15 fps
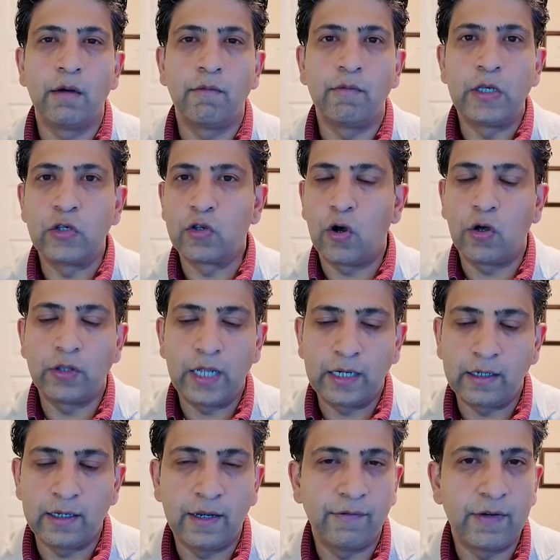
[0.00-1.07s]
We saw
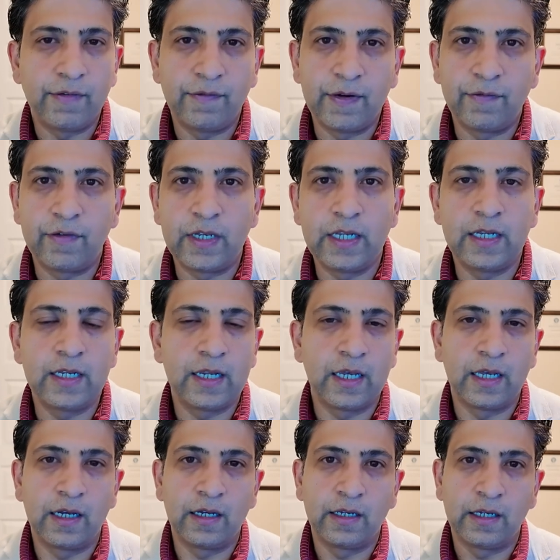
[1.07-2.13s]
that Nifty 50
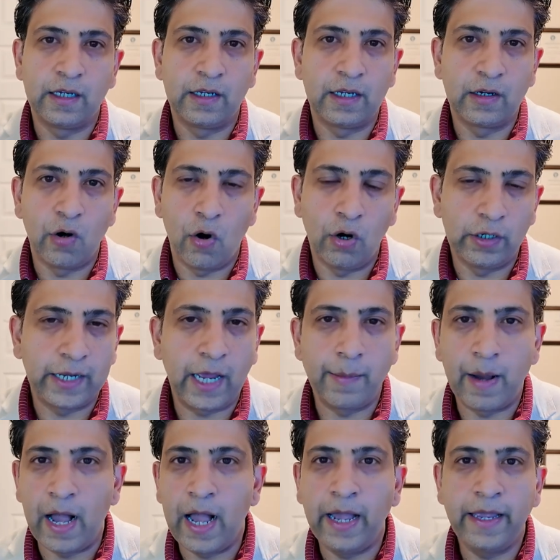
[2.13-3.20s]
hitting
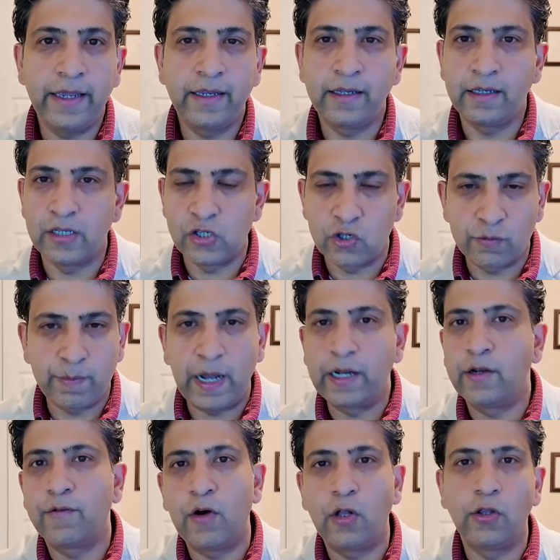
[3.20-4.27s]
all-time high in
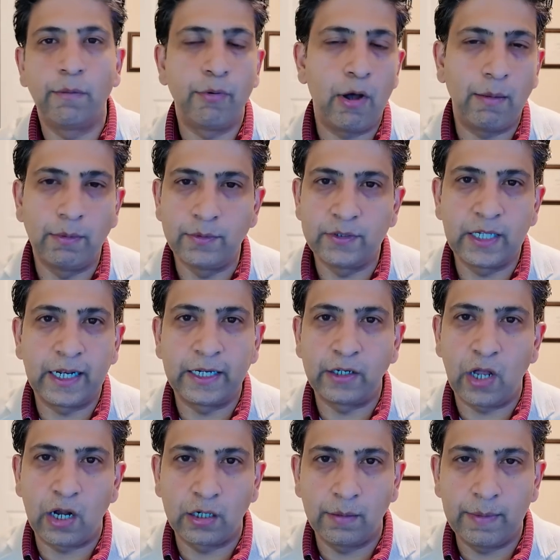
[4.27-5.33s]
spite of all the problems that I
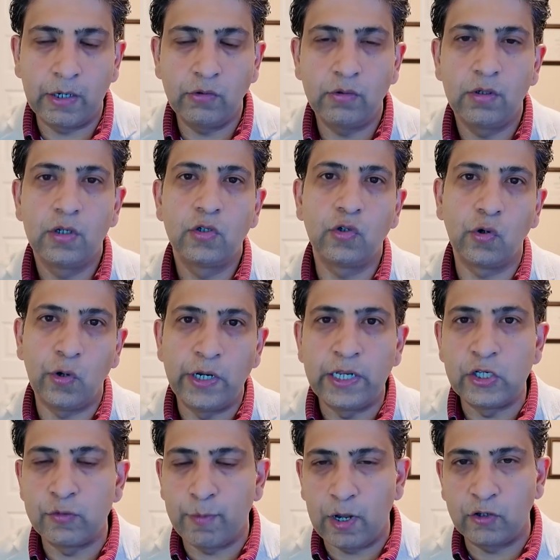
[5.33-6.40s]
talked about. So
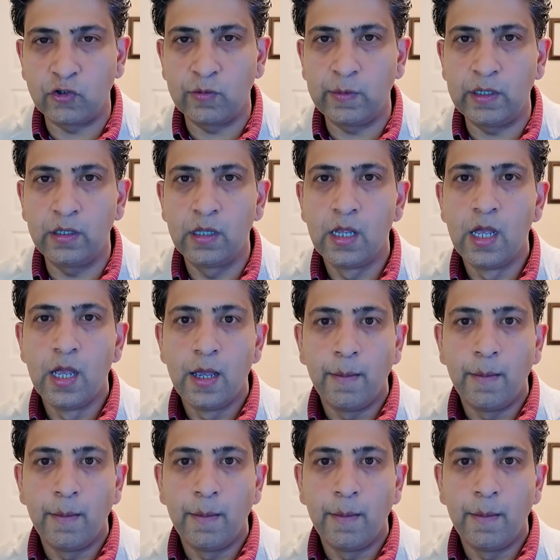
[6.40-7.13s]
it is possible.